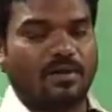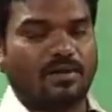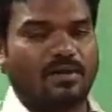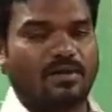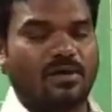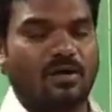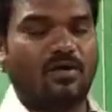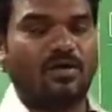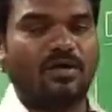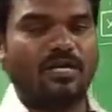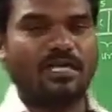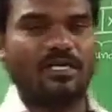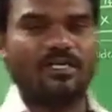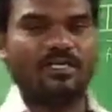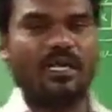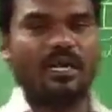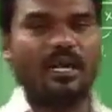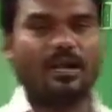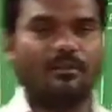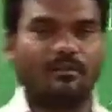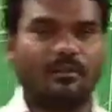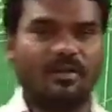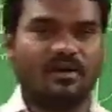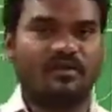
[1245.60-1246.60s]
counting the
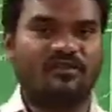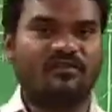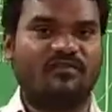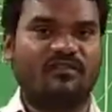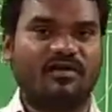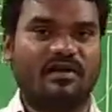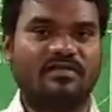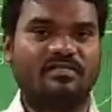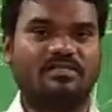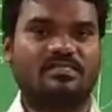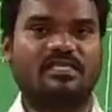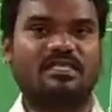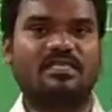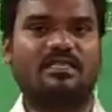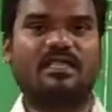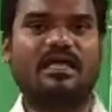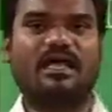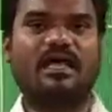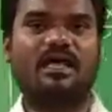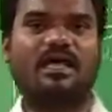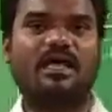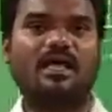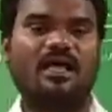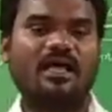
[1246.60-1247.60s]
number of ones in
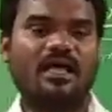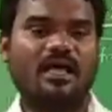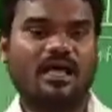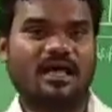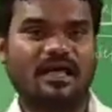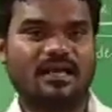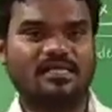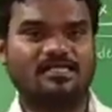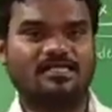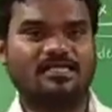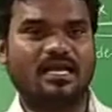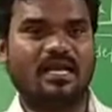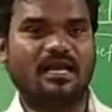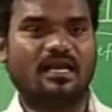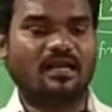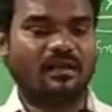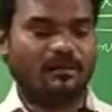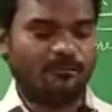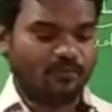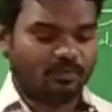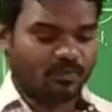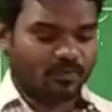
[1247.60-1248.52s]
the result.